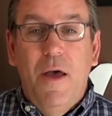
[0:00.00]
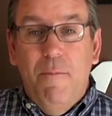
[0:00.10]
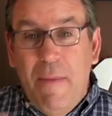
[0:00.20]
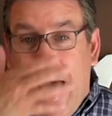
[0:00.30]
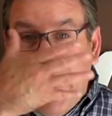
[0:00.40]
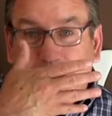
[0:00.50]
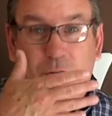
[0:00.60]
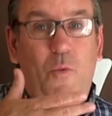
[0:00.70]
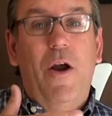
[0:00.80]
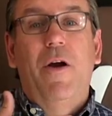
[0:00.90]

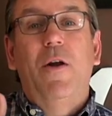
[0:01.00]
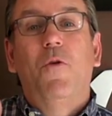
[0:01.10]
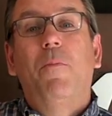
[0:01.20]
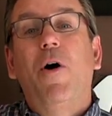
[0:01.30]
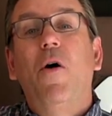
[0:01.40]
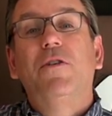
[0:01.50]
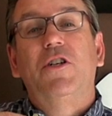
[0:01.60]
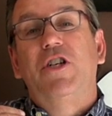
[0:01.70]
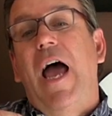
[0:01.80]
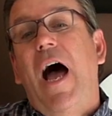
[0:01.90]
Mask wearing will pose a
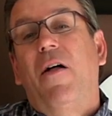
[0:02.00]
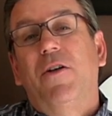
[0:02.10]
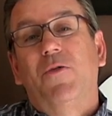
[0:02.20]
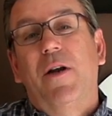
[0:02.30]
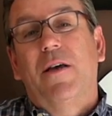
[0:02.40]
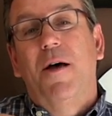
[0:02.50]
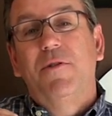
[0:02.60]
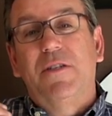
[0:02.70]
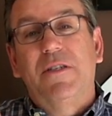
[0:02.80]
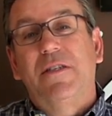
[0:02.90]
challenge when it
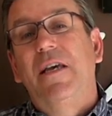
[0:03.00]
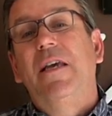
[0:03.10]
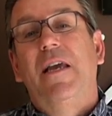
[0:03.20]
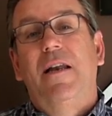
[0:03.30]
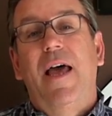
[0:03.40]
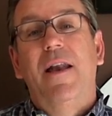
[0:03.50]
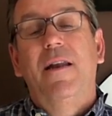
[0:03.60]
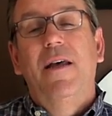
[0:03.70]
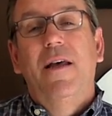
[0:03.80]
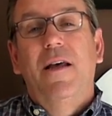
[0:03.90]
comes to singing
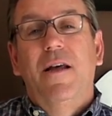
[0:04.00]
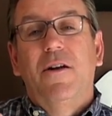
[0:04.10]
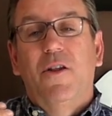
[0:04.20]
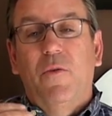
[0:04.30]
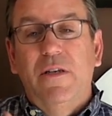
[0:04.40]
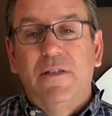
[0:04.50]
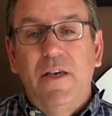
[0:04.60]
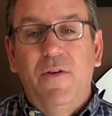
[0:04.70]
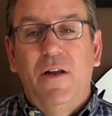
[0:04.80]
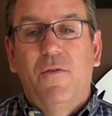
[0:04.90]
and to the
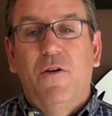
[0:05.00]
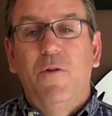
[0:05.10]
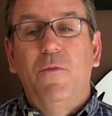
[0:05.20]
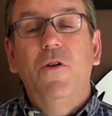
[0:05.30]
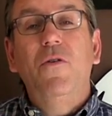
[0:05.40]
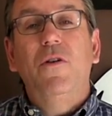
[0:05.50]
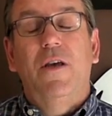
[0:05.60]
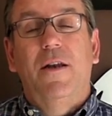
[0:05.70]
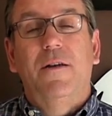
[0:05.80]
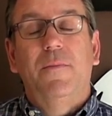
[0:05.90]
receiving of
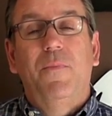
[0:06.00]
communion.